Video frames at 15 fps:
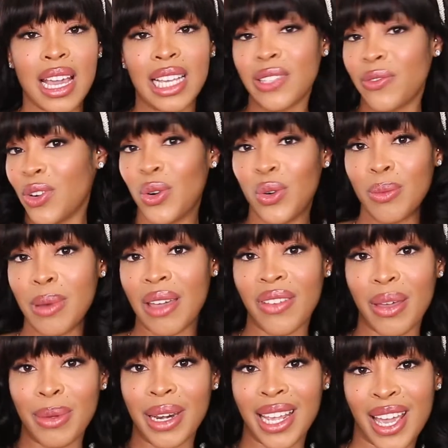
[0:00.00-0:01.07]
It's for all my
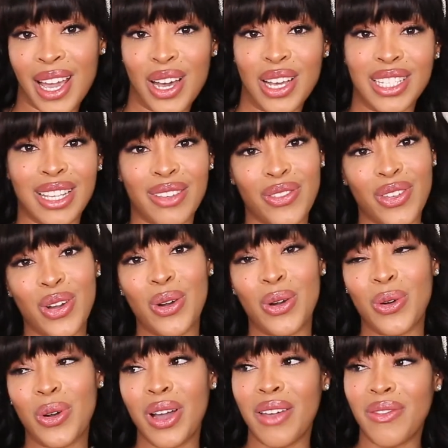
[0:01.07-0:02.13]
feminine girls. If
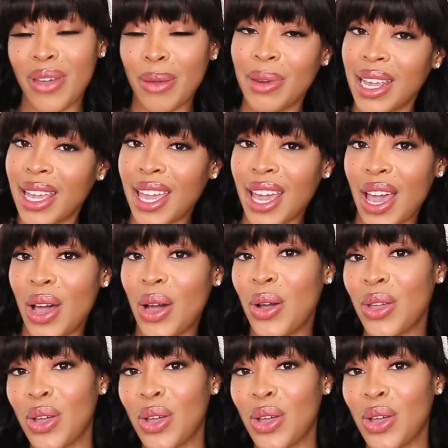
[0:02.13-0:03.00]
you're a feminine girl,